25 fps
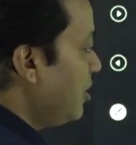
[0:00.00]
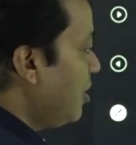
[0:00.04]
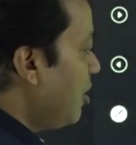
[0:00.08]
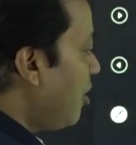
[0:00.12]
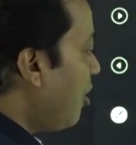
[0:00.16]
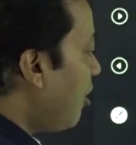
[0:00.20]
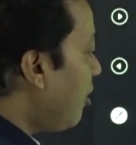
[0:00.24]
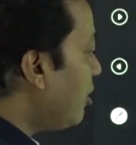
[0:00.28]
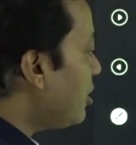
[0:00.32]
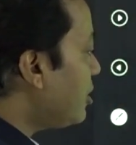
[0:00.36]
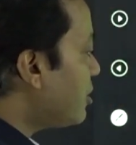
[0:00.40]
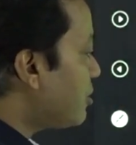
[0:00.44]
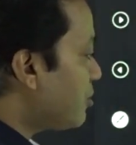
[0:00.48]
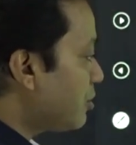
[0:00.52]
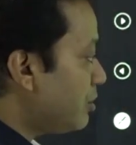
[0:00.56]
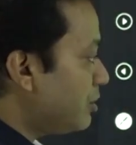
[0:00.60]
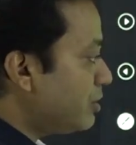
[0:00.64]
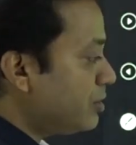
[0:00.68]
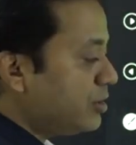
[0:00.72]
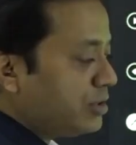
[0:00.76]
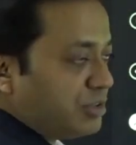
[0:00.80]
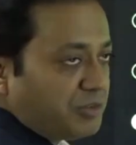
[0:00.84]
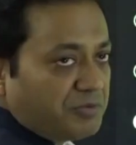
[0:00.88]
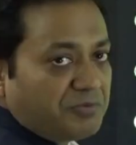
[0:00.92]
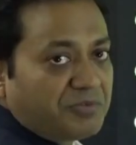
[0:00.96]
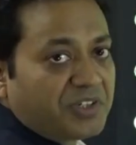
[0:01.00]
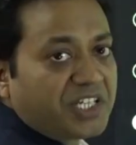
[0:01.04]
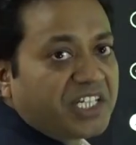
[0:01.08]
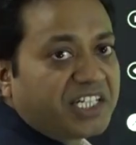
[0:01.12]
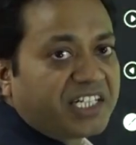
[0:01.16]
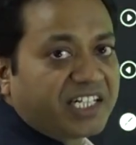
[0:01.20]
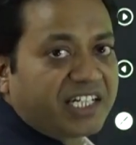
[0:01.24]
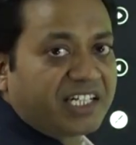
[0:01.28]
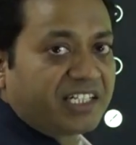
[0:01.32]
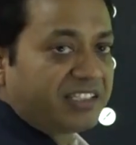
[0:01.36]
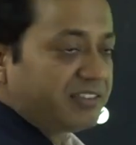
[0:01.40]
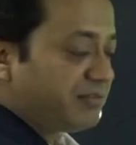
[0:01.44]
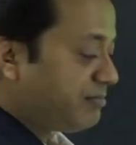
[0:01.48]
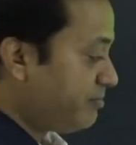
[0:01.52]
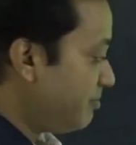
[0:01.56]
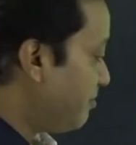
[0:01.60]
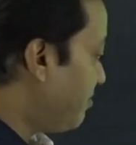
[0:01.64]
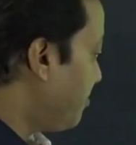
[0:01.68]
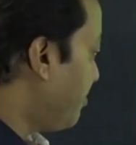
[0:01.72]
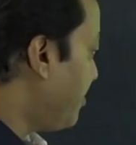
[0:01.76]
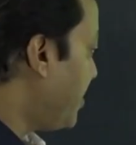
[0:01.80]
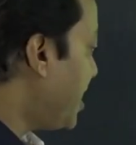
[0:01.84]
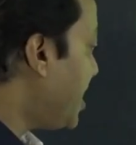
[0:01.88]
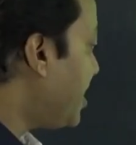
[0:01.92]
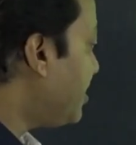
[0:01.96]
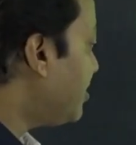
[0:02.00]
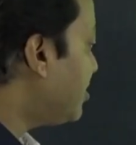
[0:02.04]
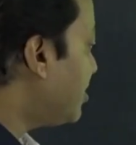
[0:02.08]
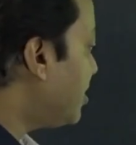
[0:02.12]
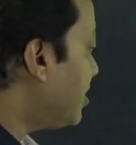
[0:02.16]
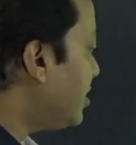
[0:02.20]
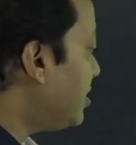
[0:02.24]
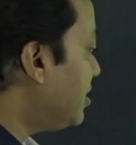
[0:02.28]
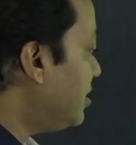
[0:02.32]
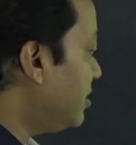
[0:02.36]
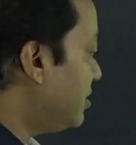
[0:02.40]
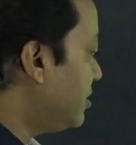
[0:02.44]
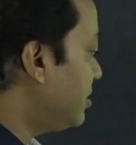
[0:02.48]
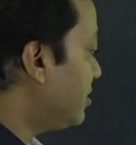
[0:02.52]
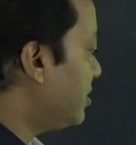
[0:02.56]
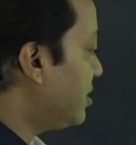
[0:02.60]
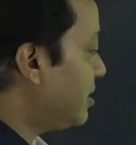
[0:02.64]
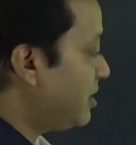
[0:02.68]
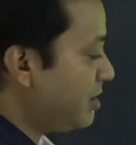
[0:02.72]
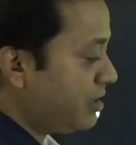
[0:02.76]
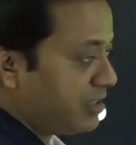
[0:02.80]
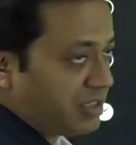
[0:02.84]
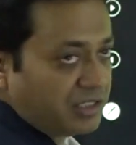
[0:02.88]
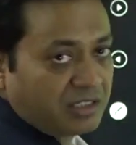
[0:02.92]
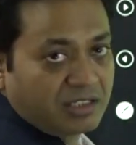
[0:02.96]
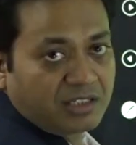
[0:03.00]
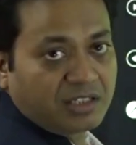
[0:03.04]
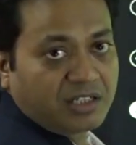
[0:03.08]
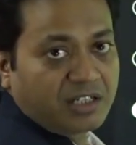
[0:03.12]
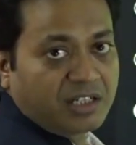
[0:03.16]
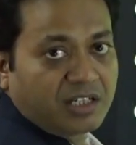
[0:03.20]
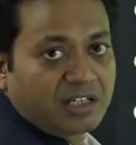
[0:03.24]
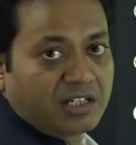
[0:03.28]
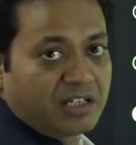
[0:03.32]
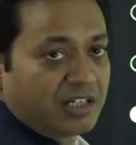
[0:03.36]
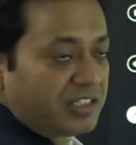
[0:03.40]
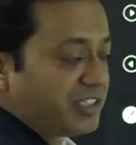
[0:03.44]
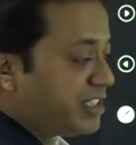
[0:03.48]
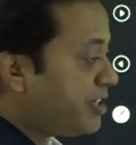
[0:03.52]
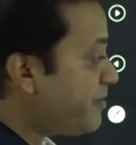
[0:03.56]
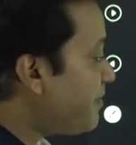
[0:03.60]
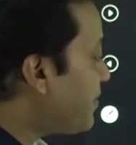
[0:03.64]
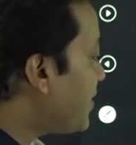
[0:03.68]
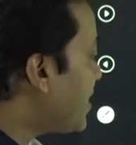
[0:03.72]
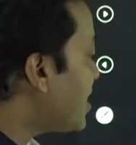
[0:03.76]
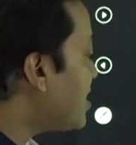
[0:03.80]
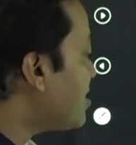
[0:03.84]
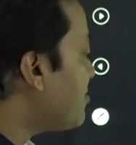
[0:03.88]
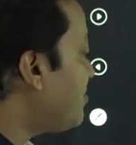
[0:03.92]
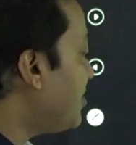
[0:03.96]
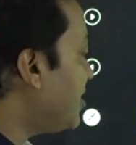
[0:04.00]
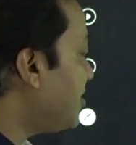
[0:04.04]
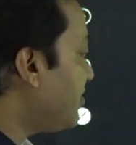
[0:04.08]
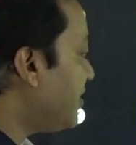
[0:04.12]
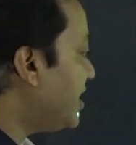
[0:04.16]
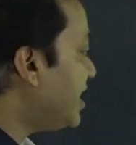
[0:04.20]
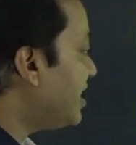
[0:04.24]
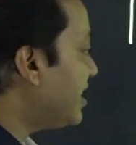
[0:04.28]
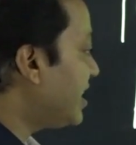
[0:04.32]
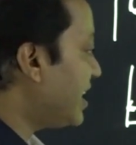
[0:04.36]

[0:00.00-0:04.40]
Also we can make the difference between